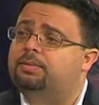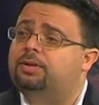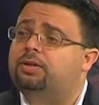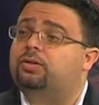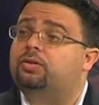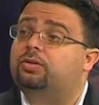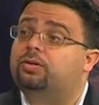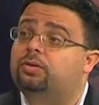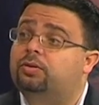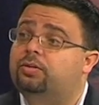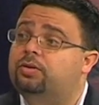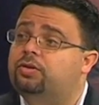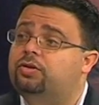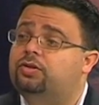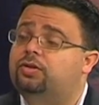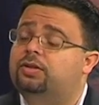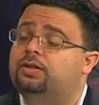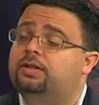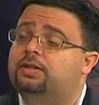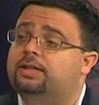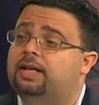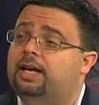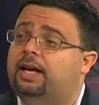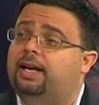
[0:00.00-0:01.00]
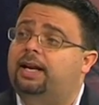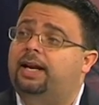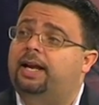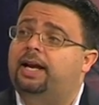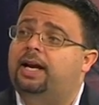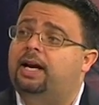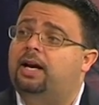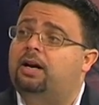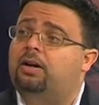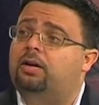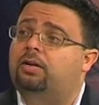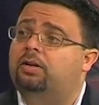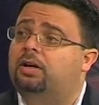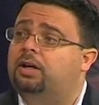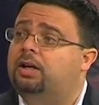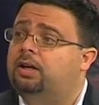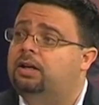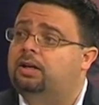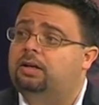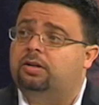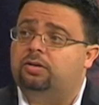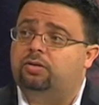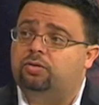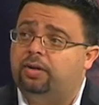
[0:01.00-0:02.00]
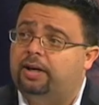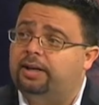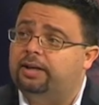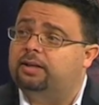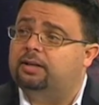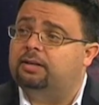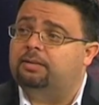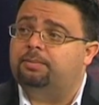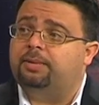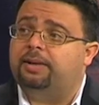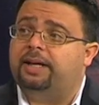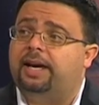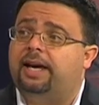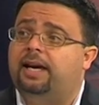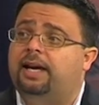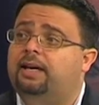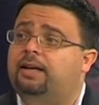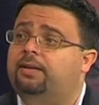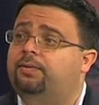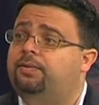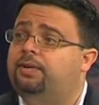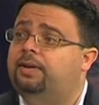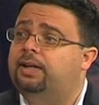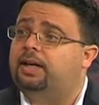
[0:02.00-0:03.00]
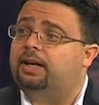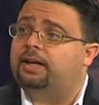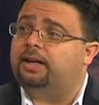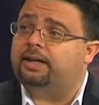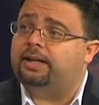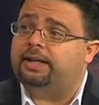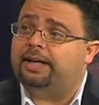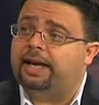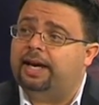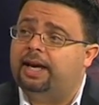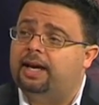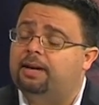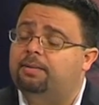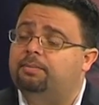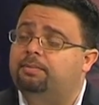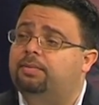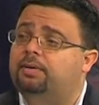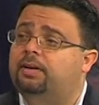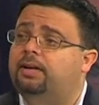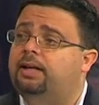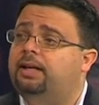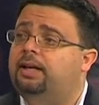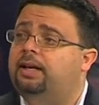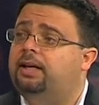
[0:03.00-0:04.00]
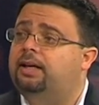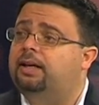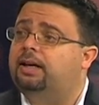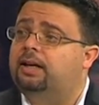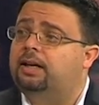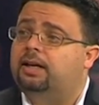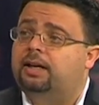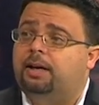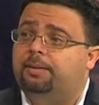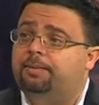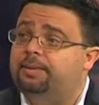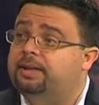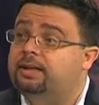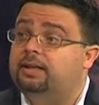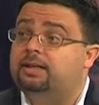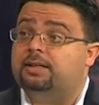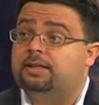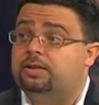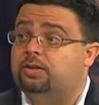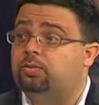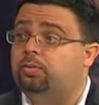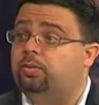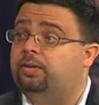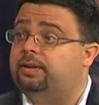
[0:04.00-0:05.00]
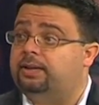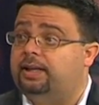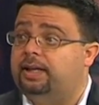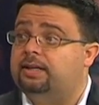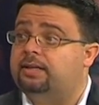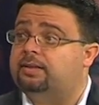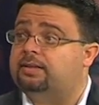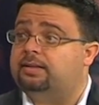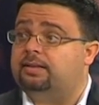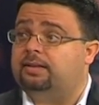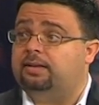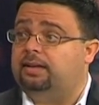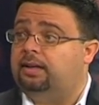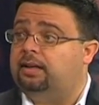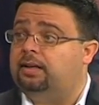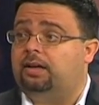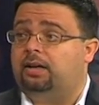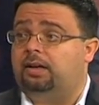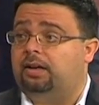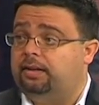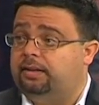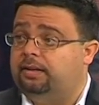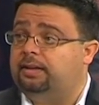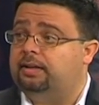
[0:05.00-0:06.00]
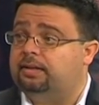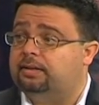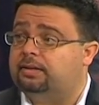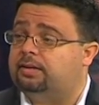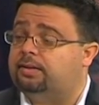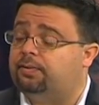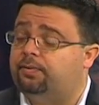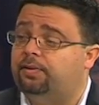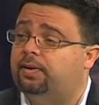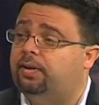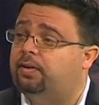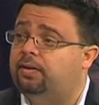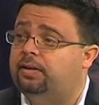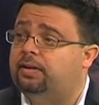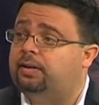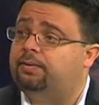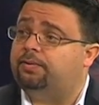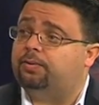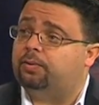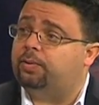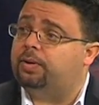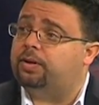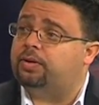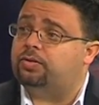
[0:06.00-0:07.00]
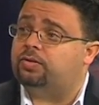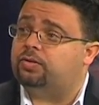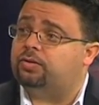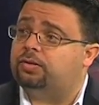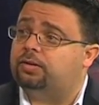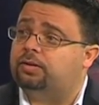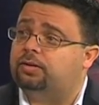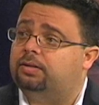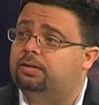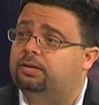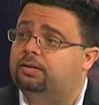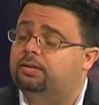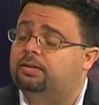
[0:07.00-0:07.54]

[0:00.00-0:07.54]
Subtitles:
But do Christians allow drunken behavior, gambling? I mean, this is what they see, and I think it's a fair enough question.